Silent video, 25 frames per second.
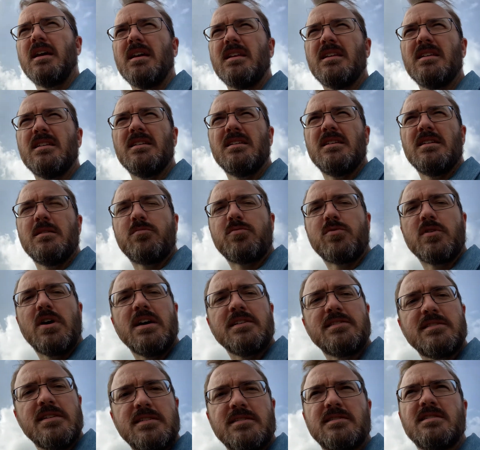The
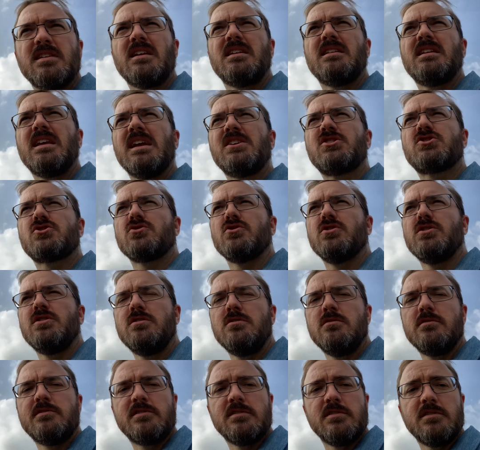process that nature
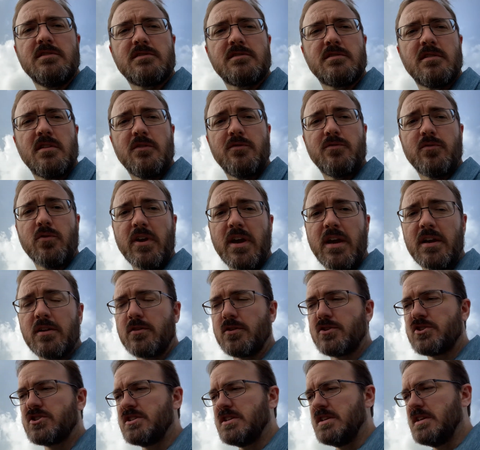uses for
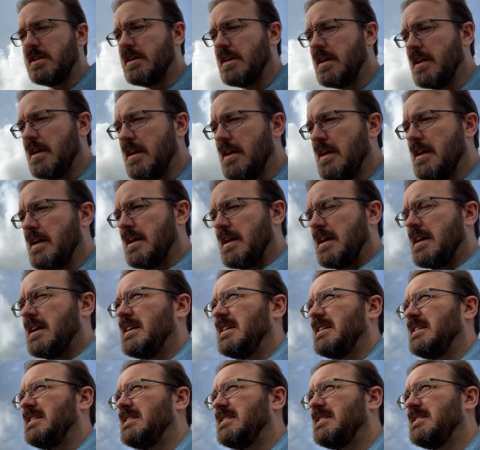energy
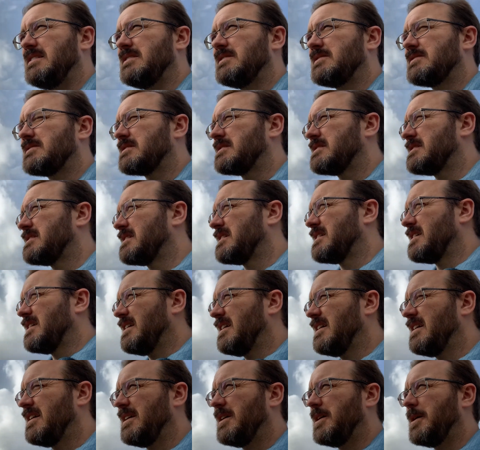is
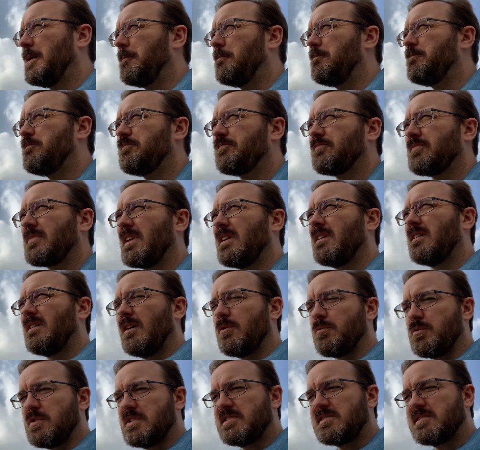a
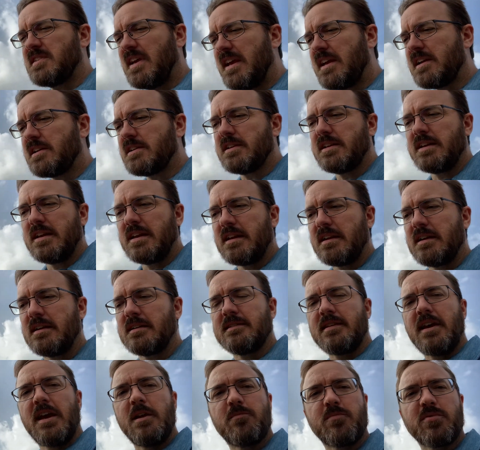recycling
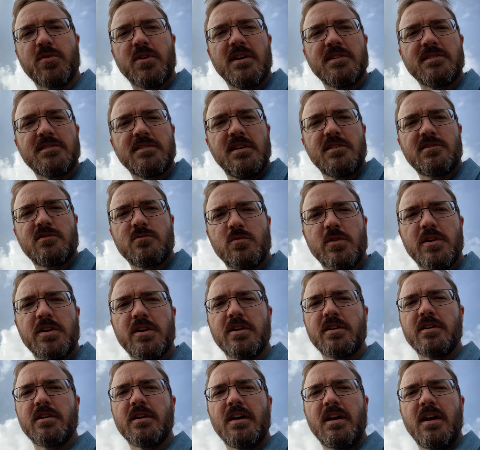type process
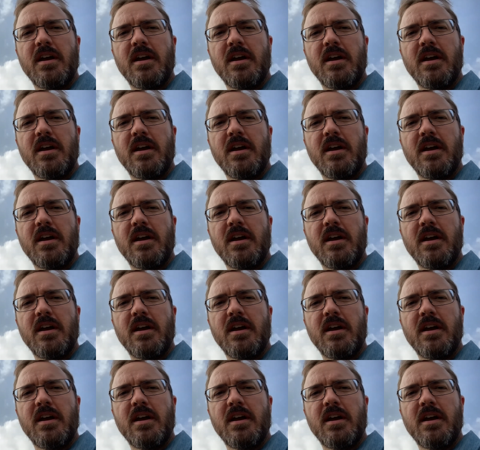where